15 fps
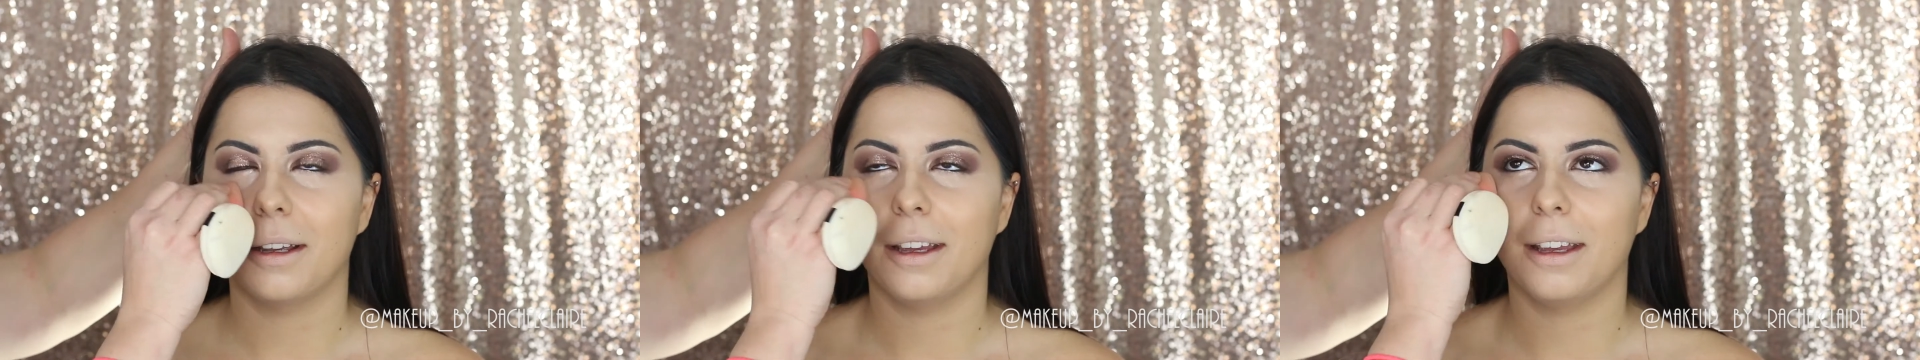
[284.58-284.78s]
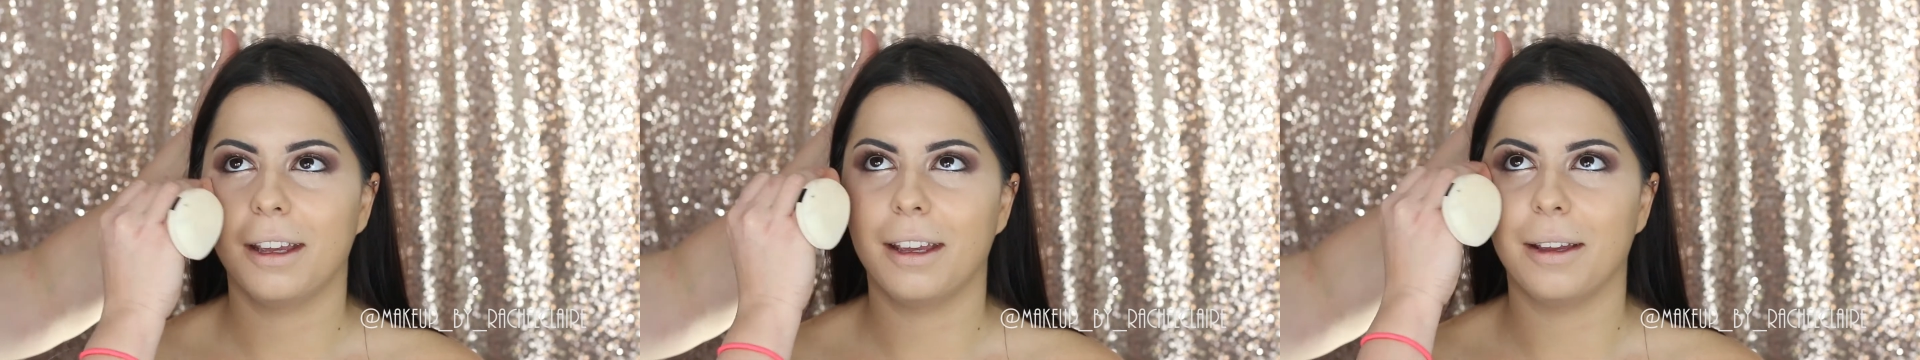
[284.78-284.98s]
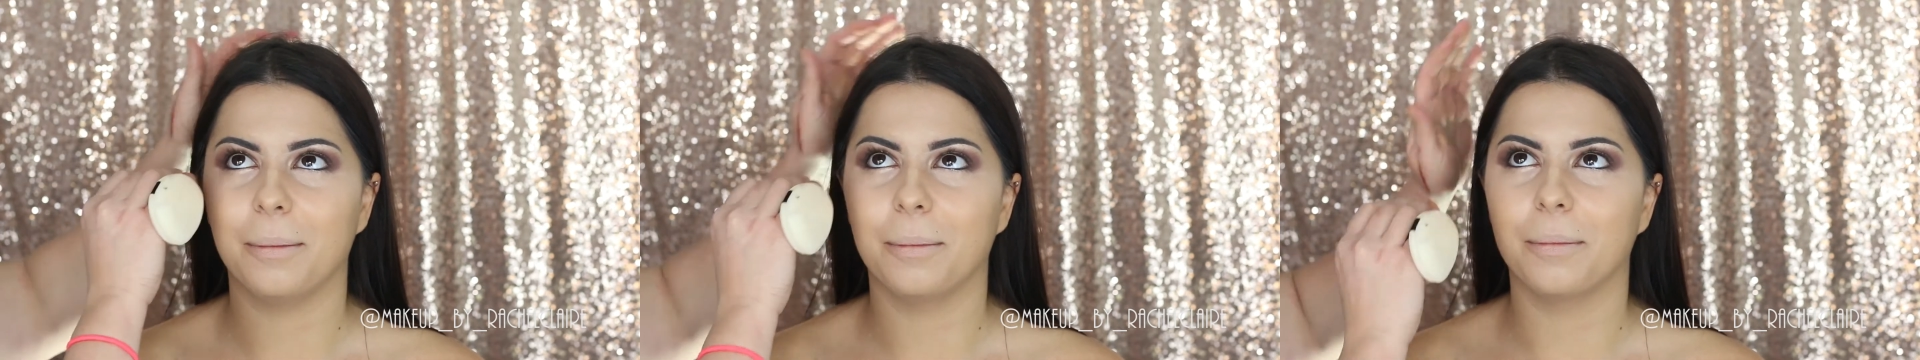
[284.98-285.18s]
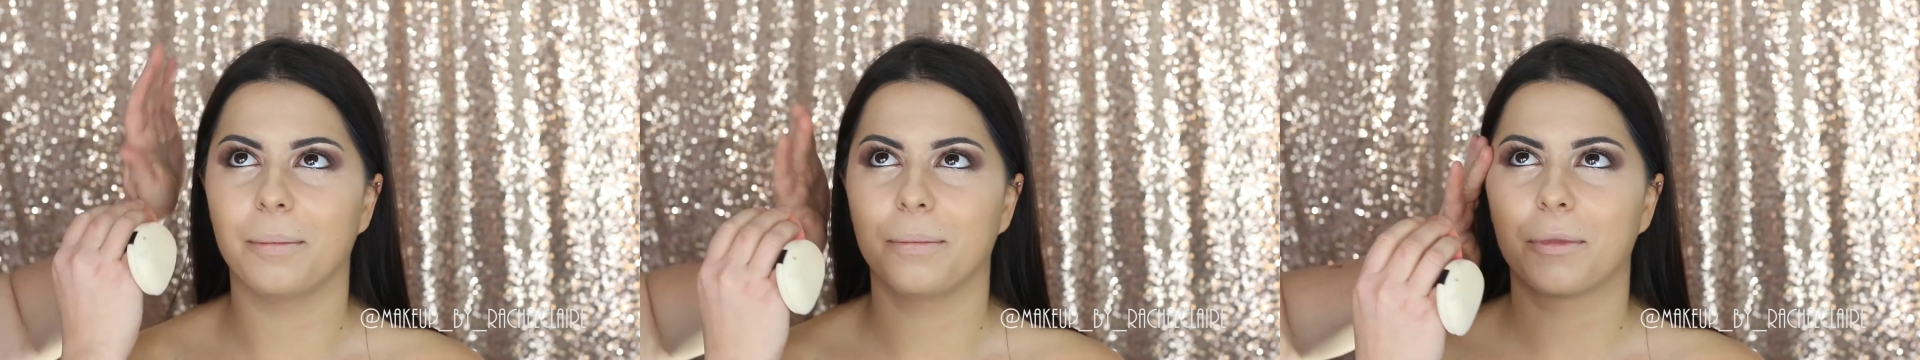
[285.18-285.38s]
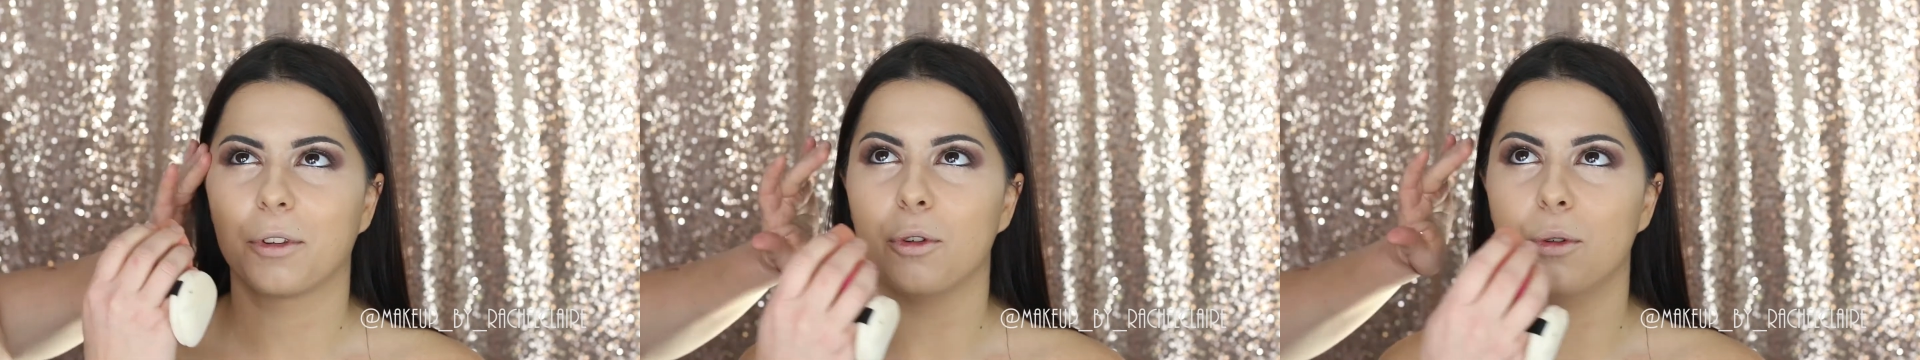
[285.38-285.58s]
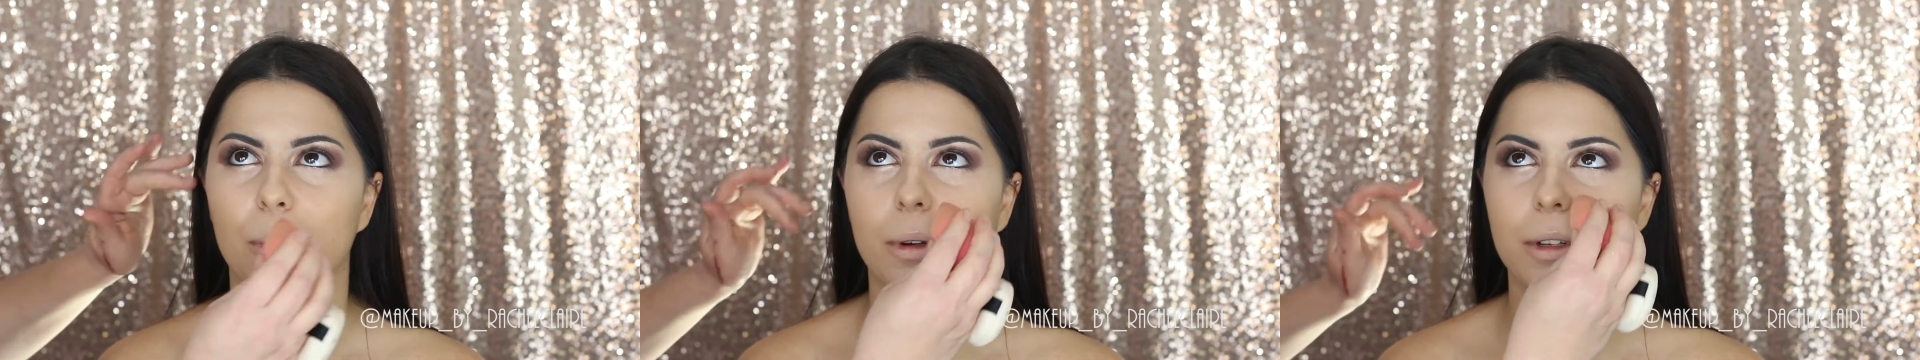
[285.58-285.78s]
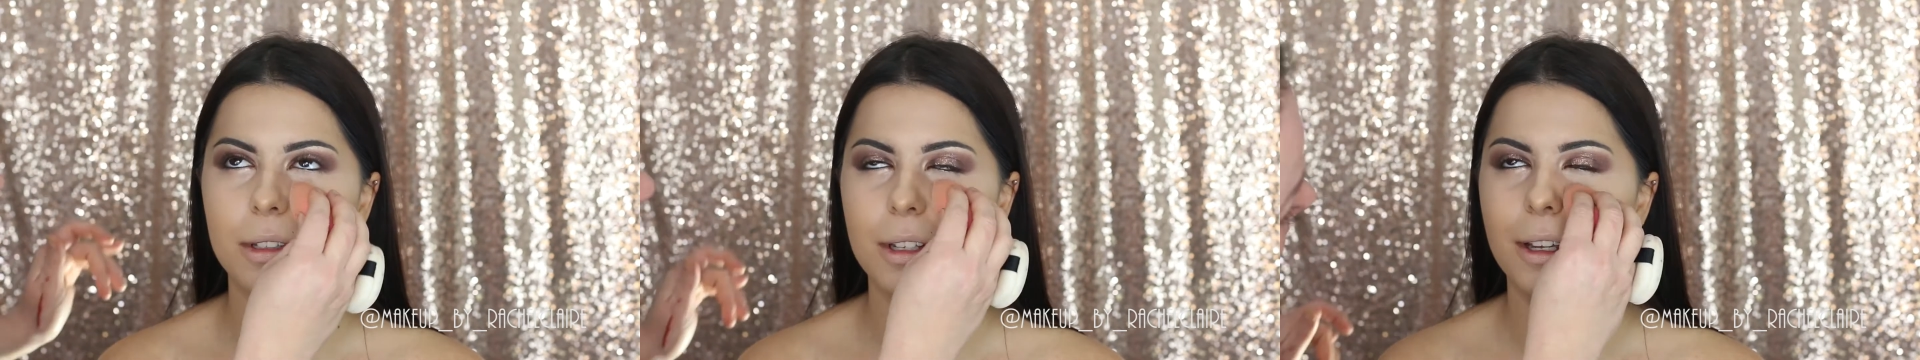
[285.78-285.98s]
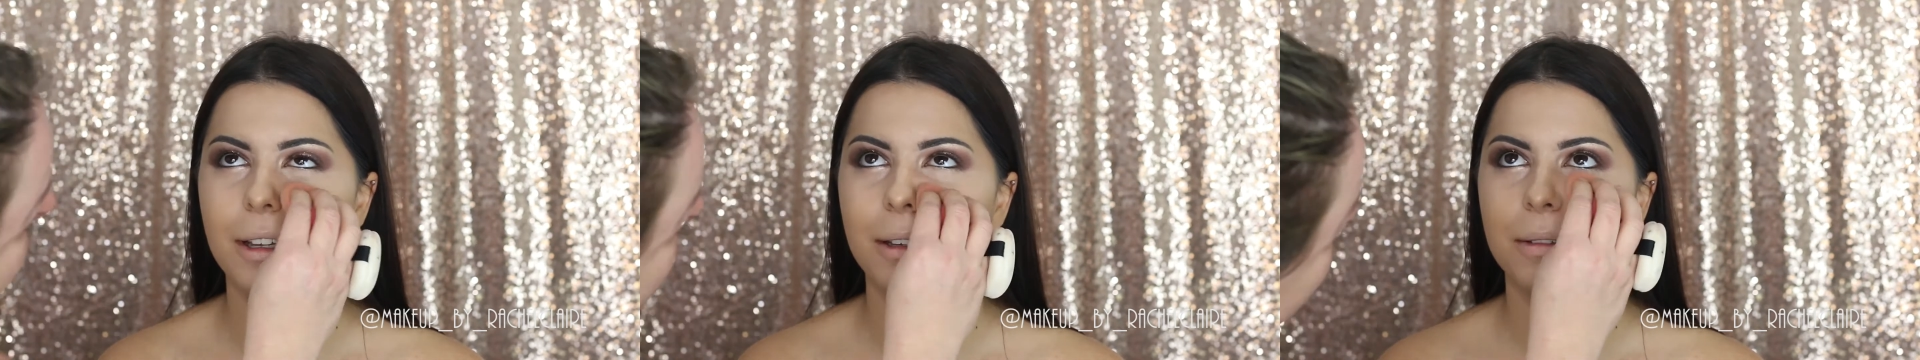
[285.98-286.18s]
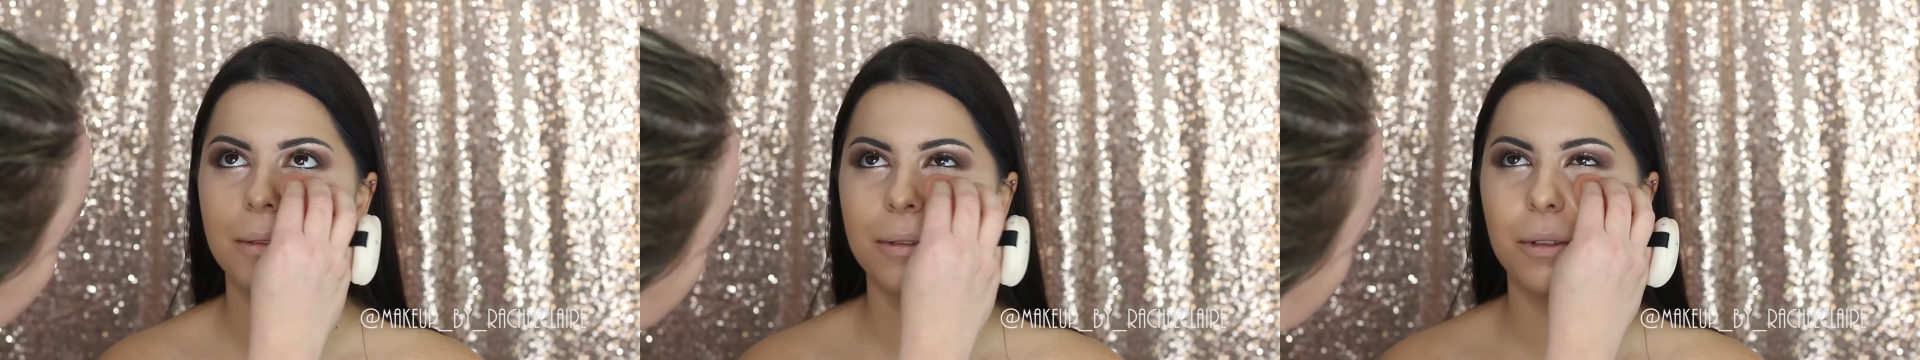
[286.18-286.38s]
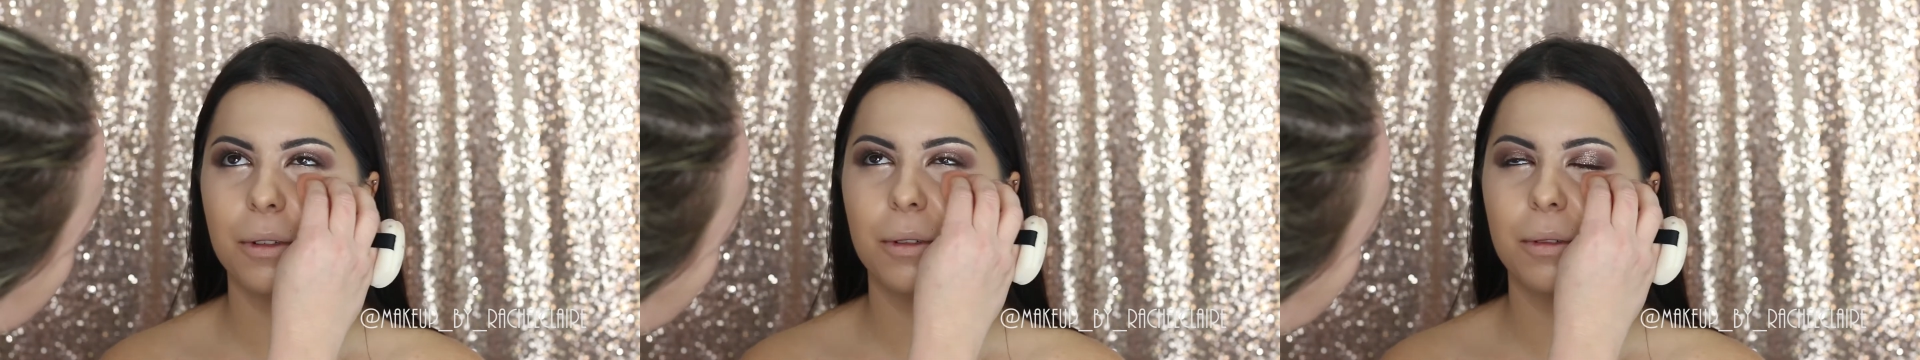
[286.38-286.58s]
My lady today wanted quite a
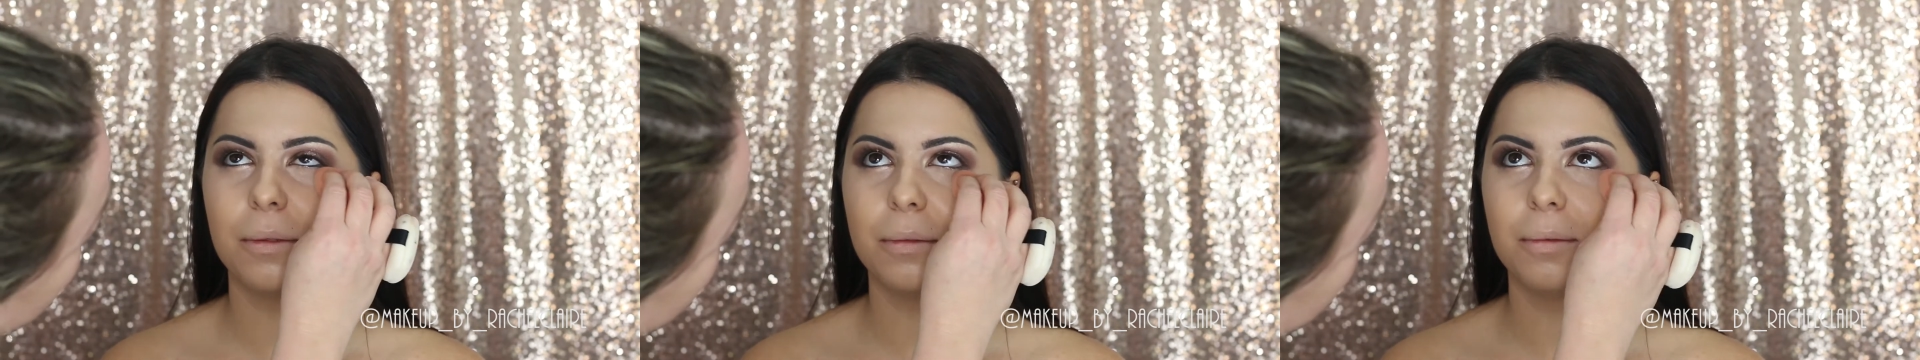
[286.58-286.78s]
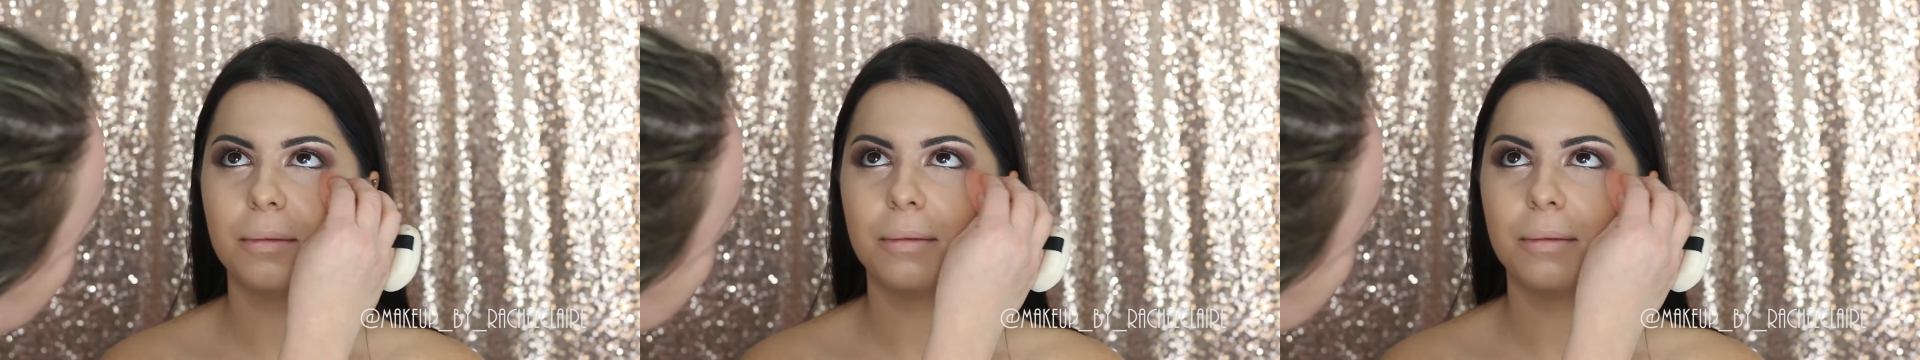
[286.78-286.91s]
dewy look,